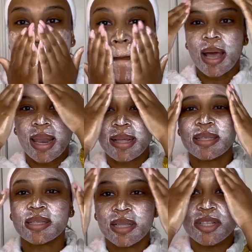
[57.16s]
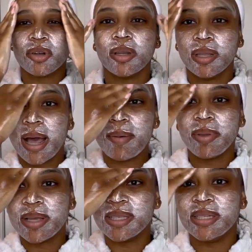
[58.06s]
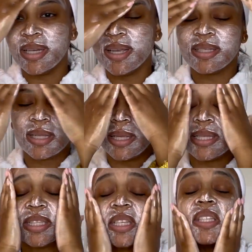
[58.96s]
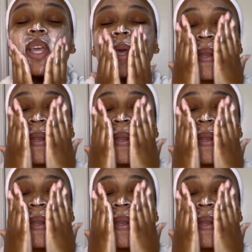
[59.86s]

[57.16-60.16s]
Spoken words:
I like this cleanser a lot because it does cleanse the skin.